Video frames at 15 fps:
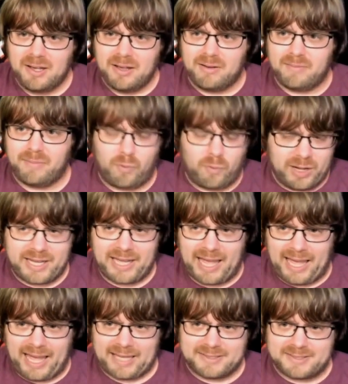but we
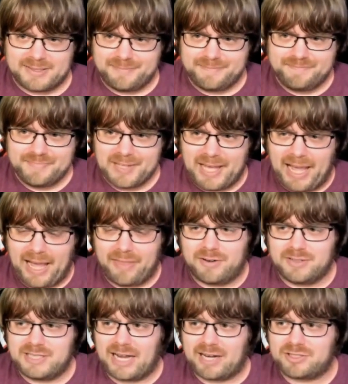can't. And
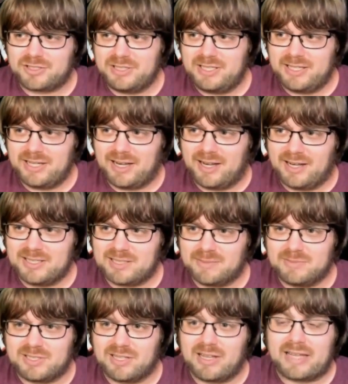there's actually
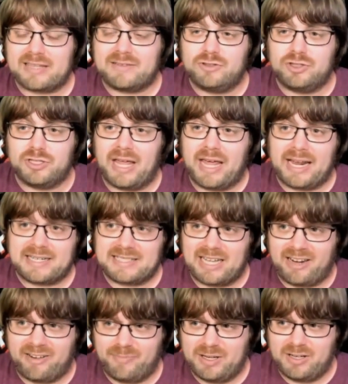some selective genetics
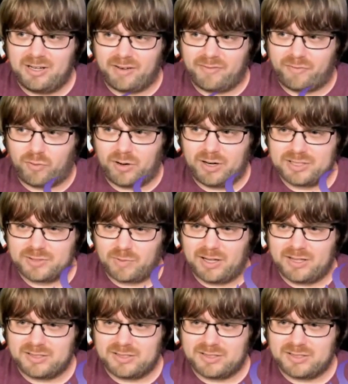that have been done for it as well.